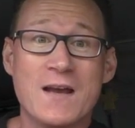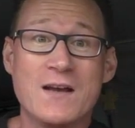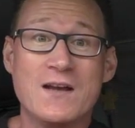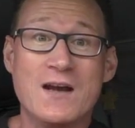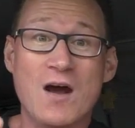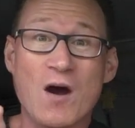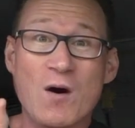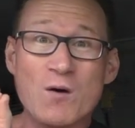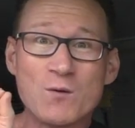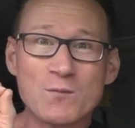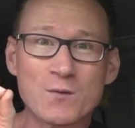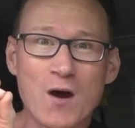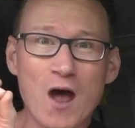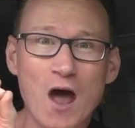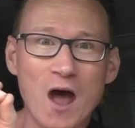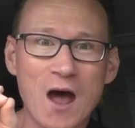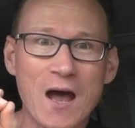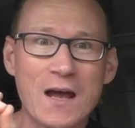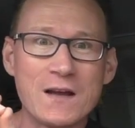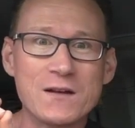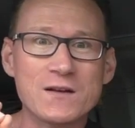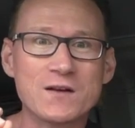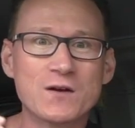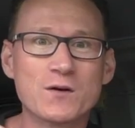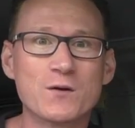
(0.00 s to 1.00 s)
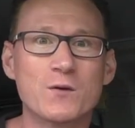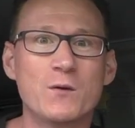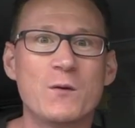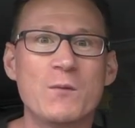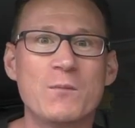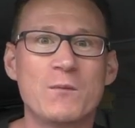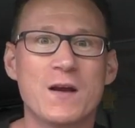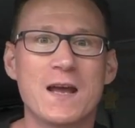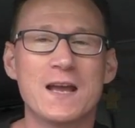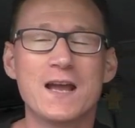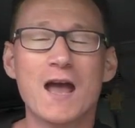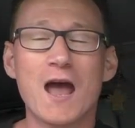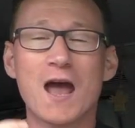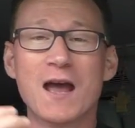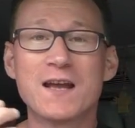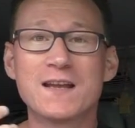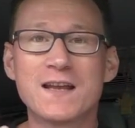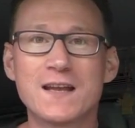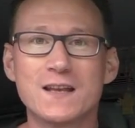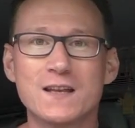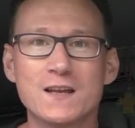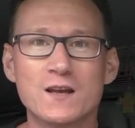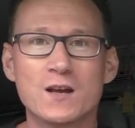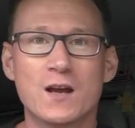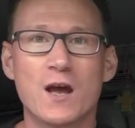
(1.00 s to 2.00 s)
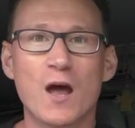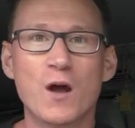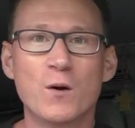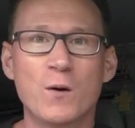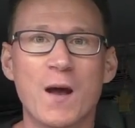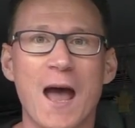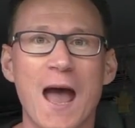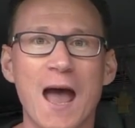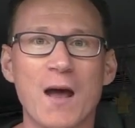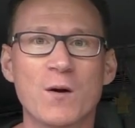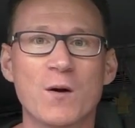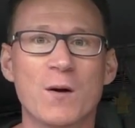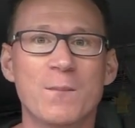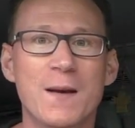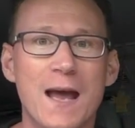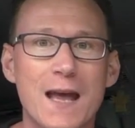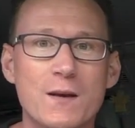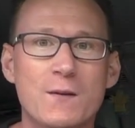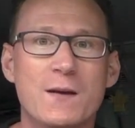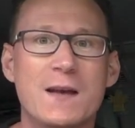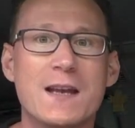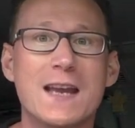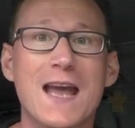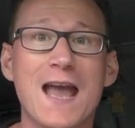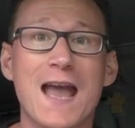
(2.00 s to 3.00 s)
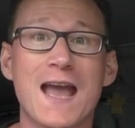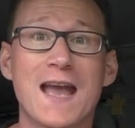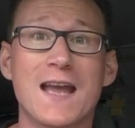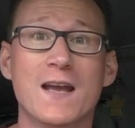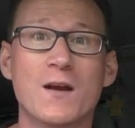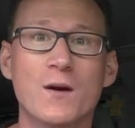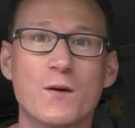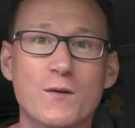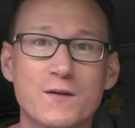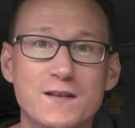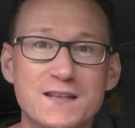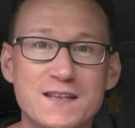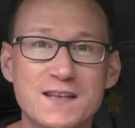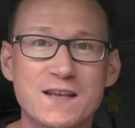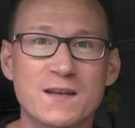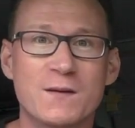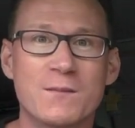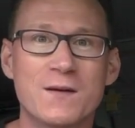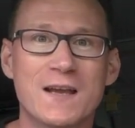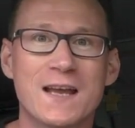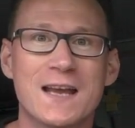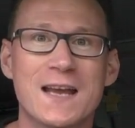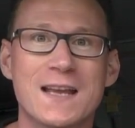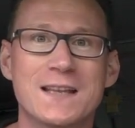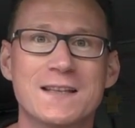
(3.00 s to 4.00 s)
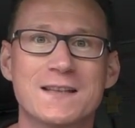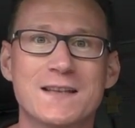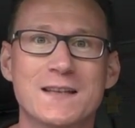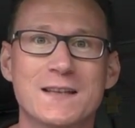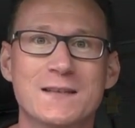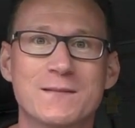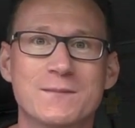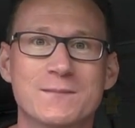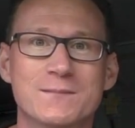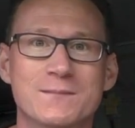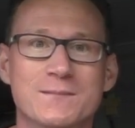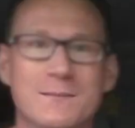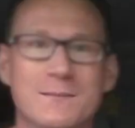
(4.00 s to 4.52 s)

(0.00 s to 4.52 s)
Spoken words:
So, part 2 regarding the know-how about the air auxiliary heater.